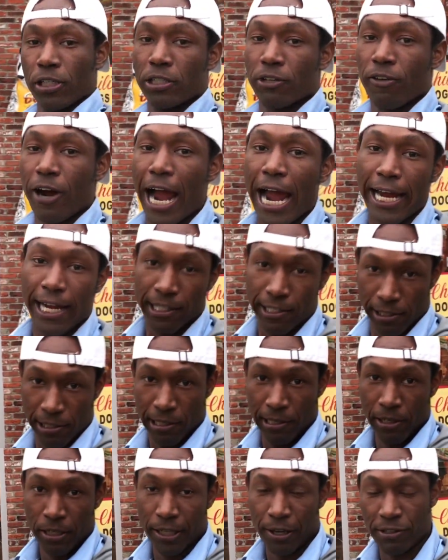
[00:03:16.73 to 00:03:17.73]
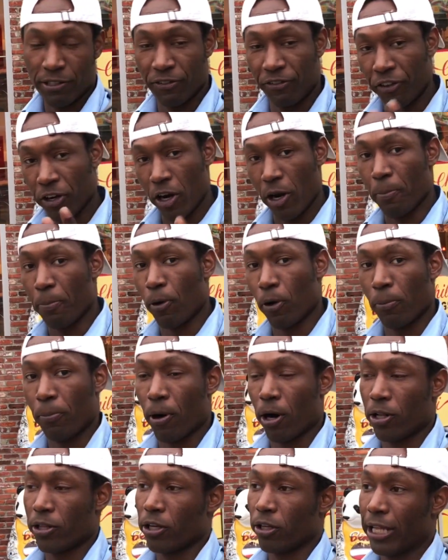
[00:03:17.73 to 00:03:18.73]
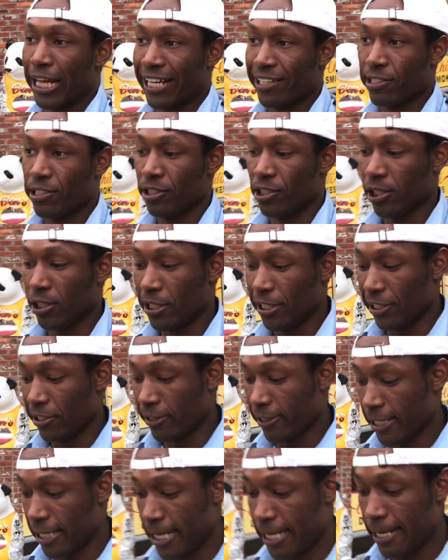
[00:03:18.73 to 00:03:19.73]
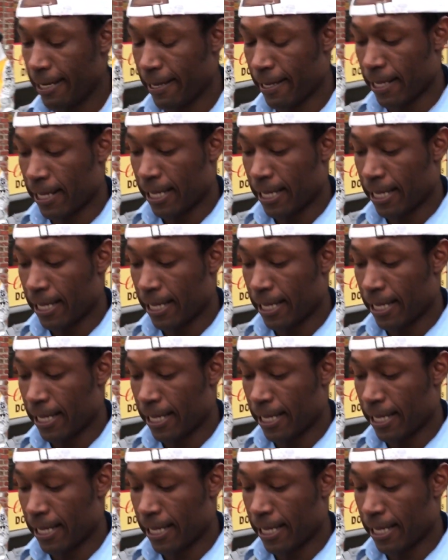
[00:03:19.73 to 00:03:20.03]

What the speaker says: during the riots. That was a very important part of their legacy to DC.